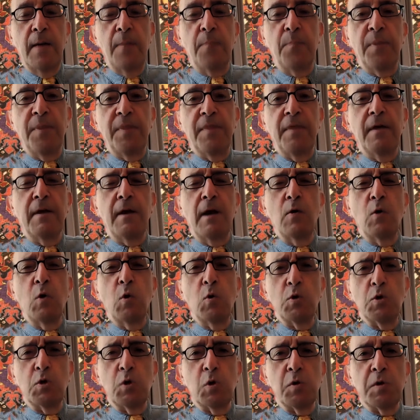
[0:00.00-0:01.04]
But there are
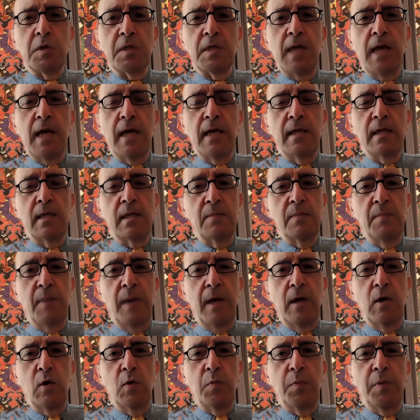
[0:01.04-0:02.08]
also signs, in
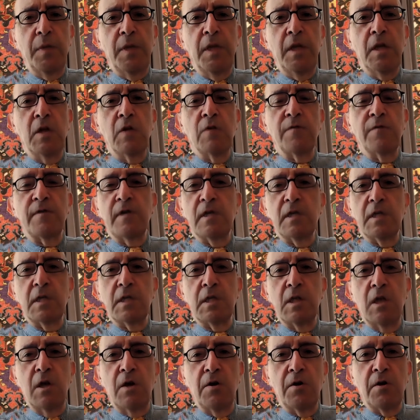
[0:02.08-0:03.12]
my opinion, of
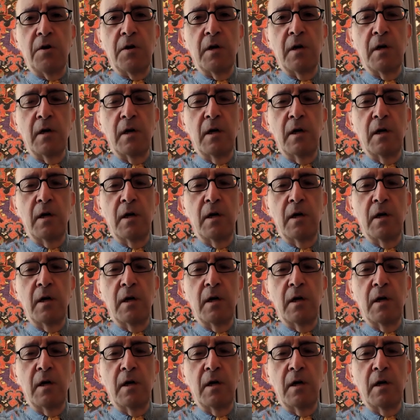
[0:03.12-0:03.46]
concern.